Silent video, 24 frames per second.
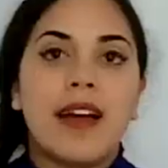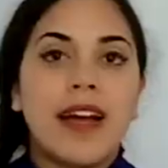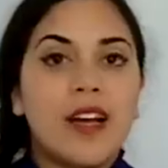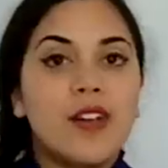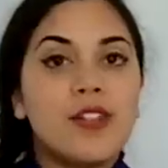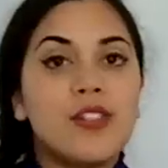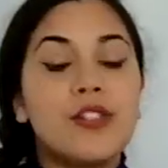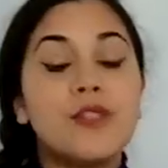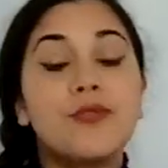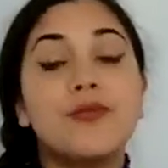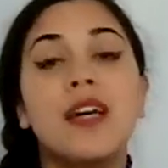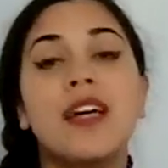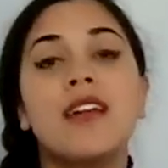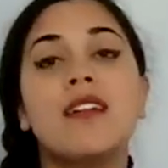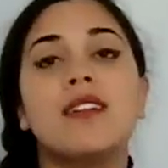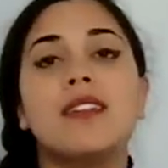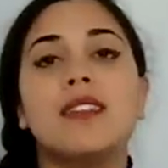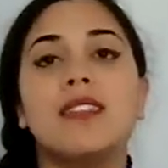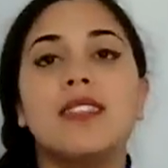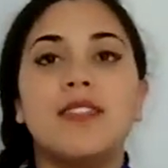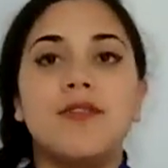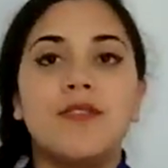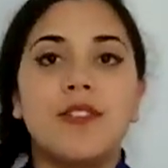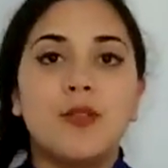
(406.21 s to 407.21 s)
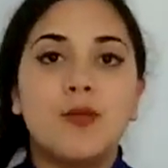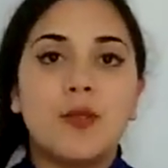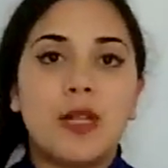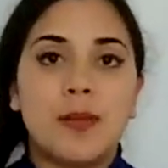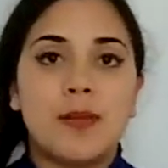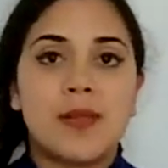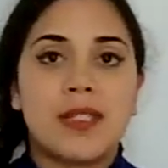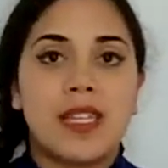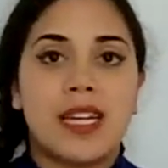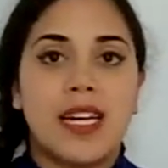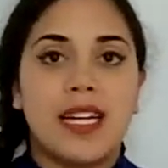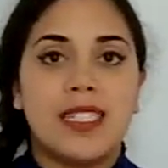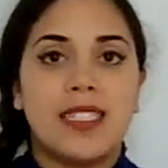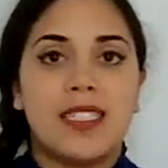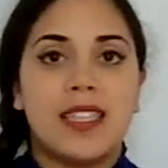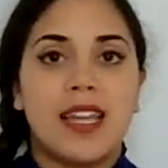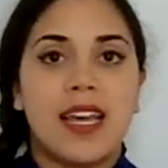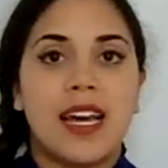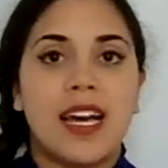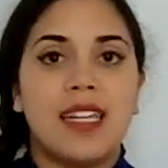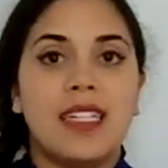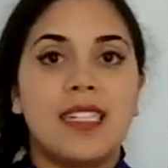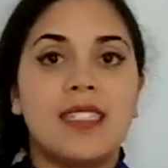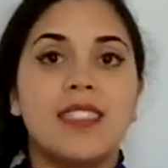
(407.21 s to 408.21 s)
I also read on a different website
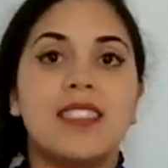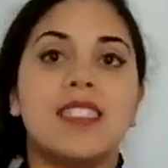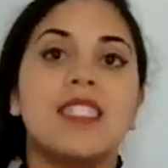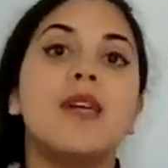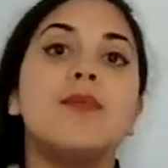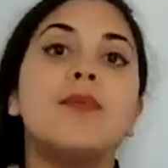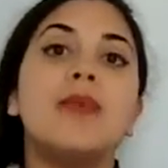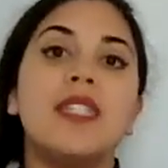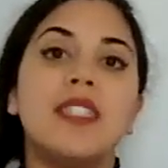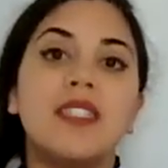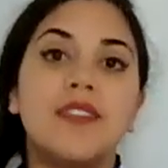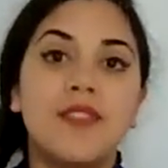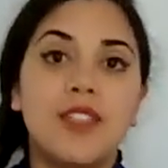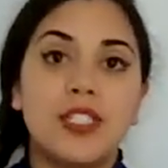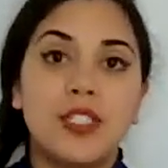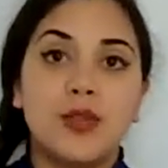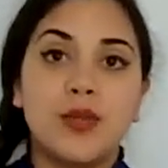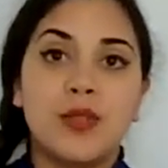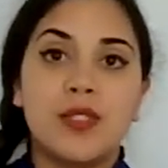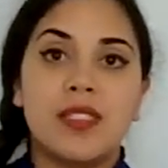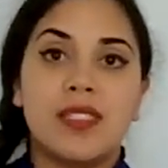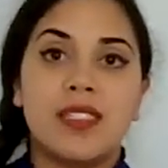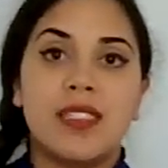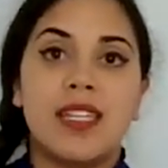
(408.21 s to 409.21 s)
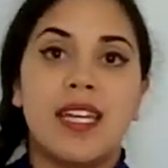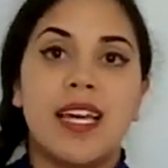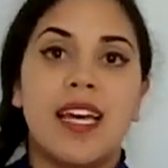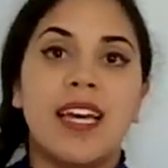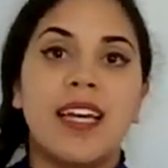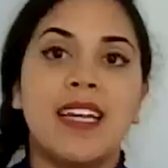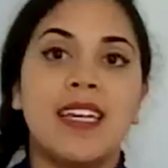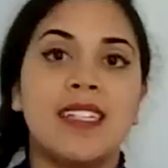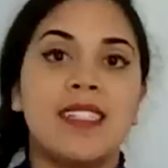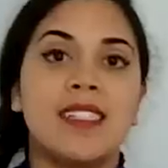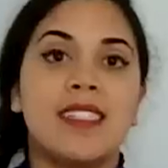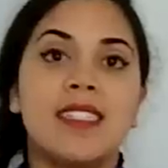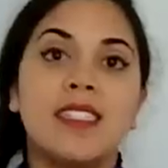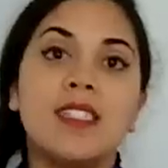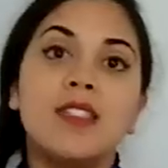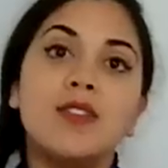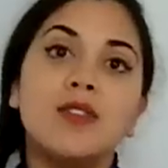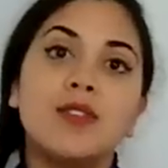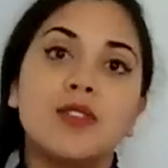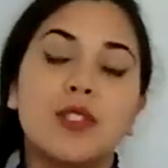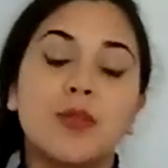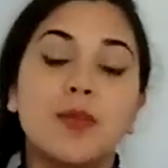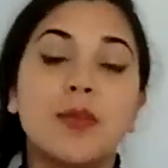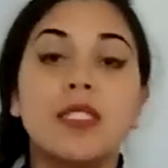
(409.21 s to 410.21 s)
that in some individuals today, it's
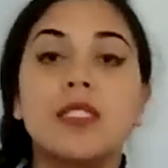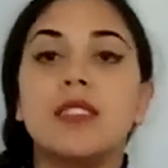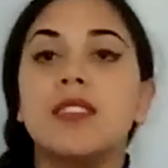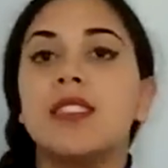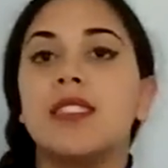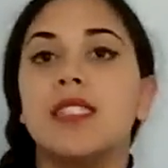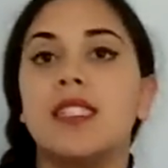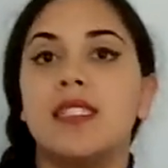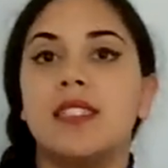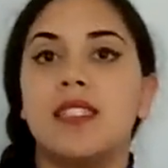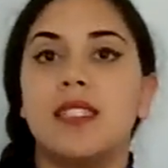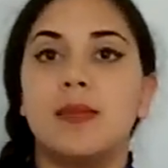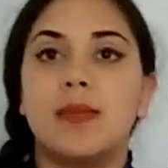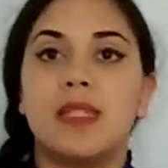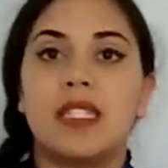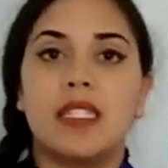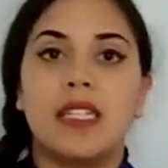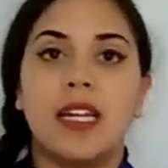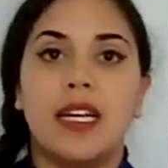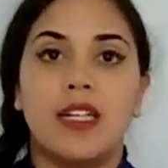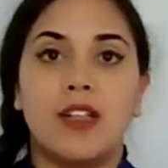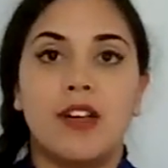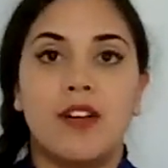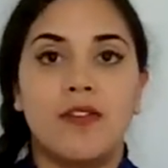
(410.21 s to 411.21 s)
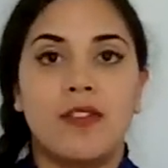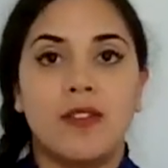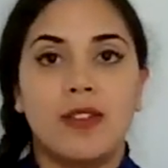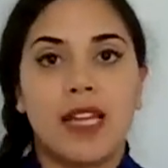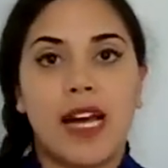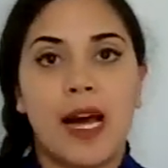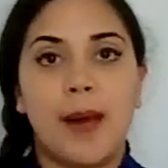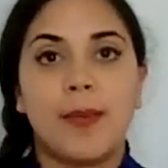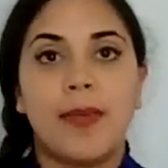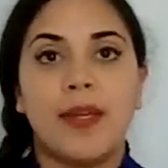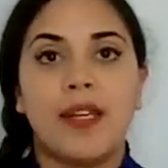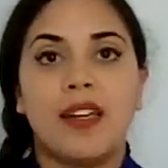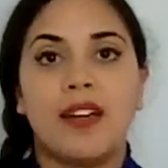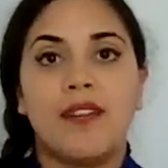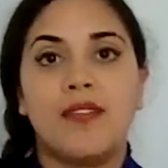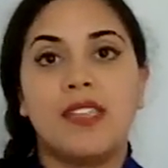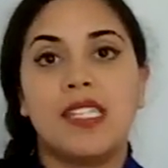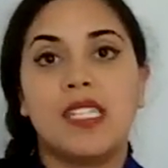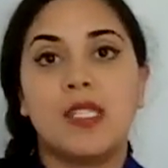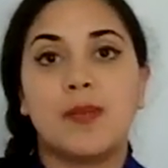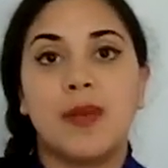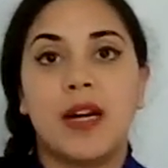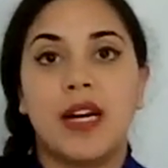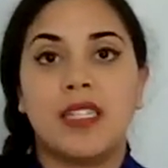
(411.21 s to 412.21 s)
still normal to see some slight overlapping
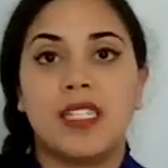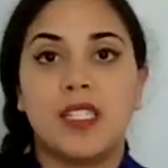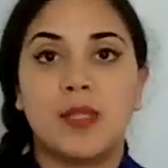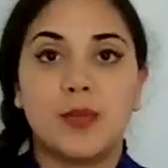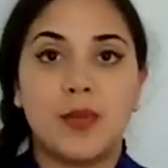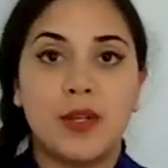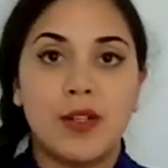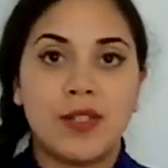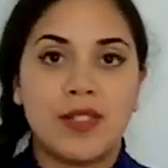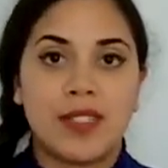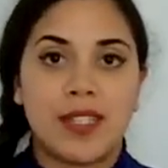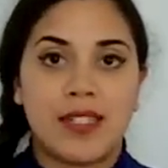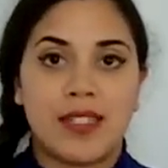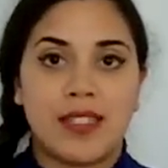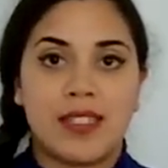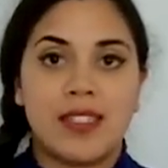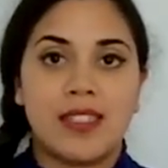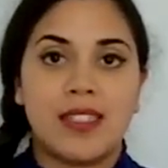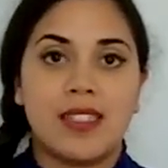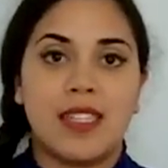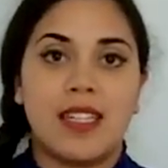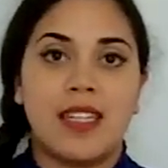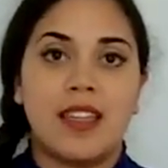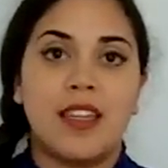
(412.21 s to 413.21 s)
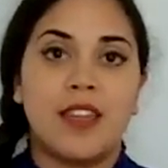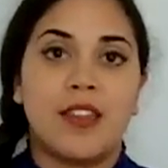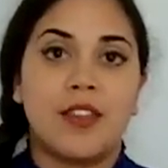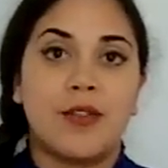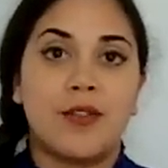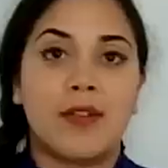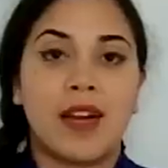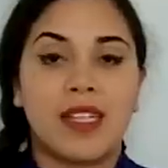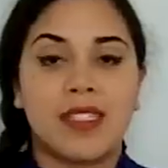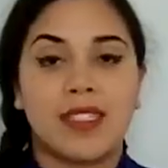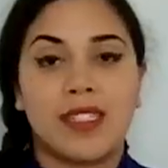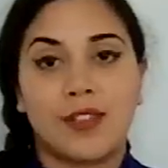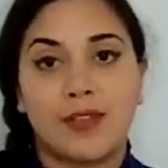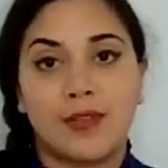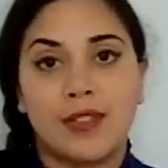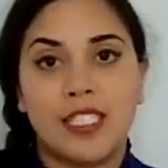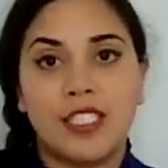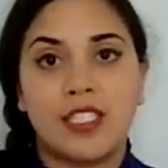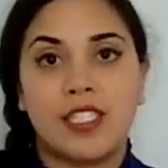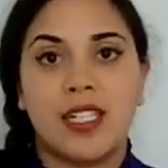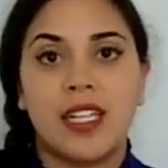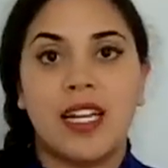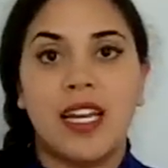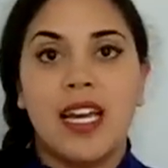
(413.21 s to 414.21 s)
of the spinous processes in the thoracic
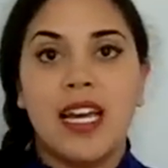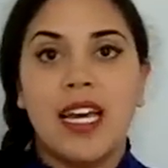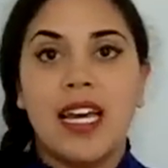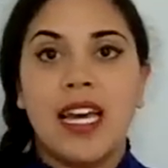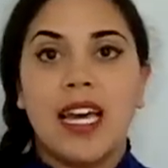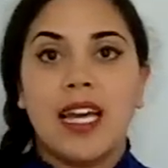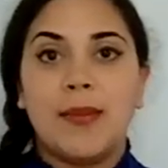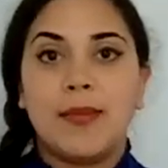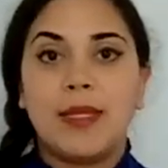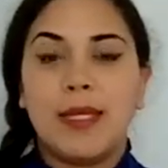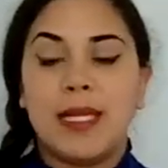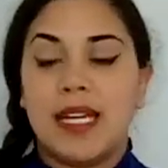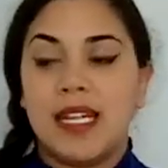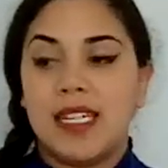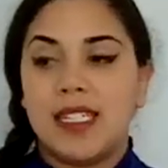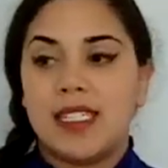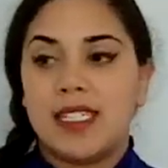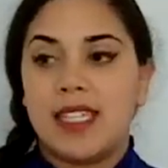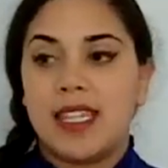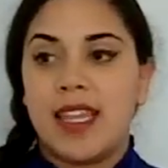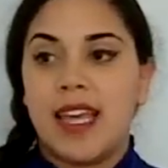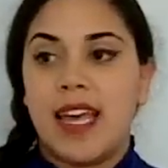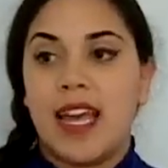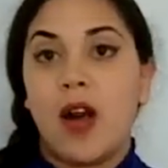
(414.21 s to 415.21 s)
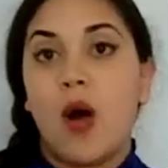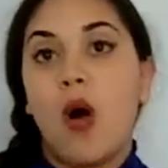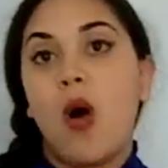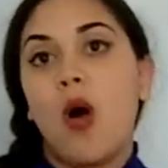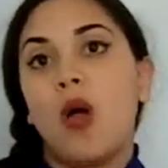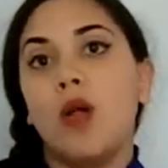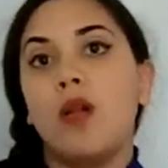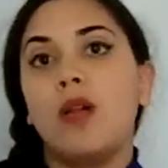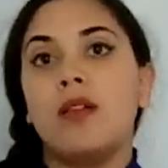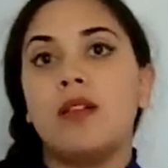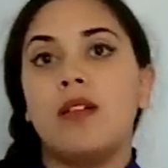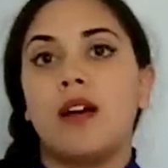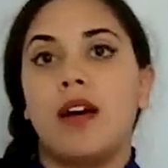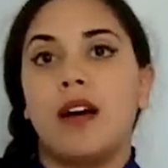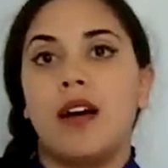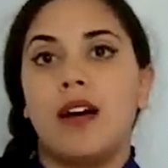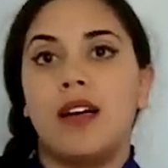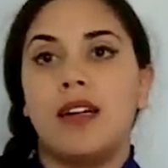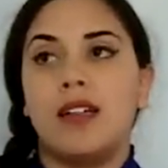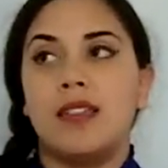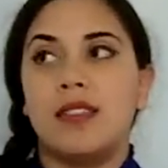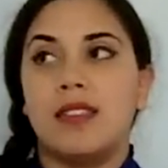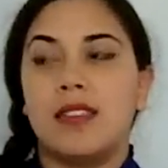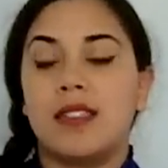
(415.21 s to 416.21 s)
region, because they all
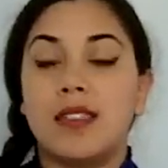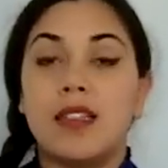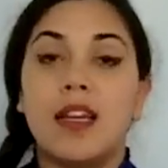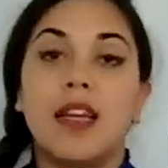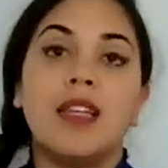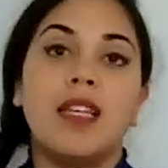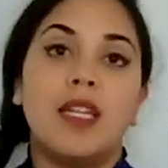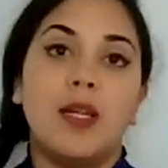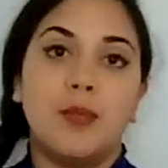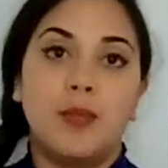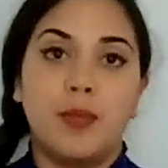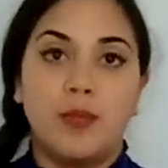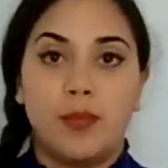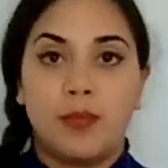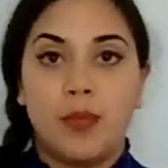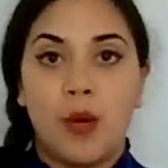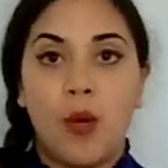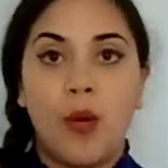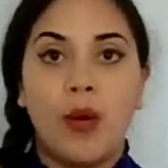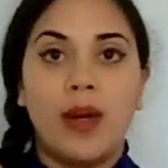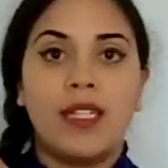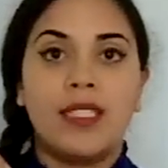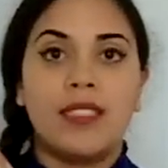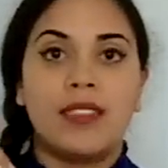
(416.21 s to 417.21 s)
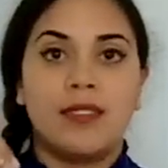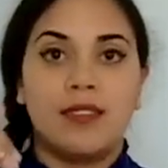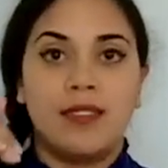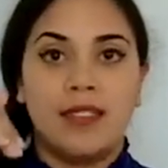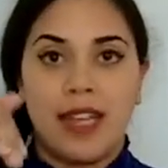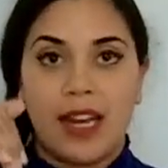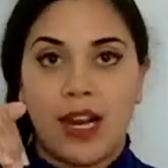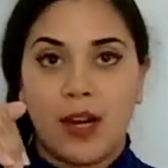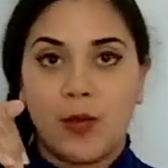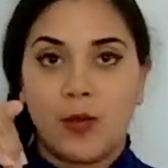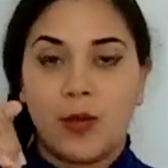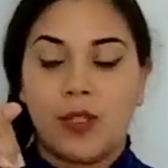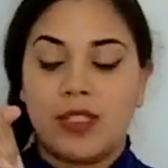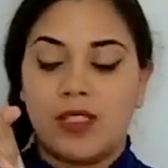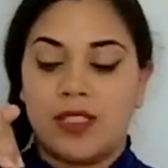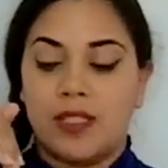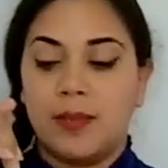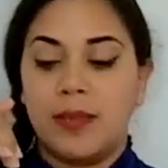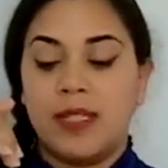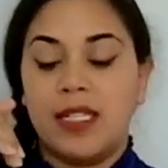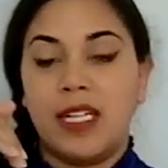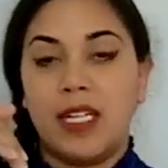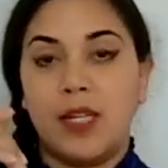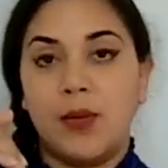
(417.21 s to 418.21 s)
slightly point downward
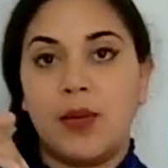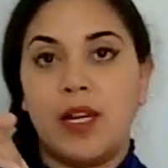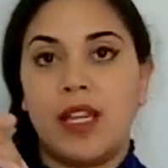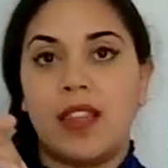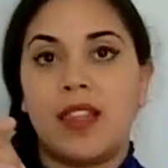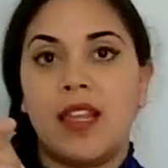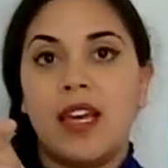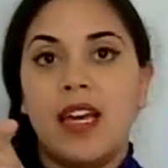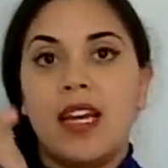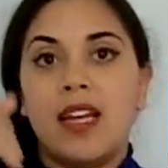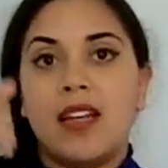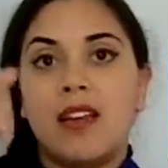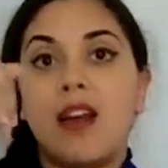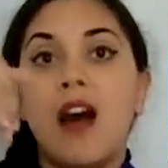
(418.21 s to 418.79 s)
to begin with.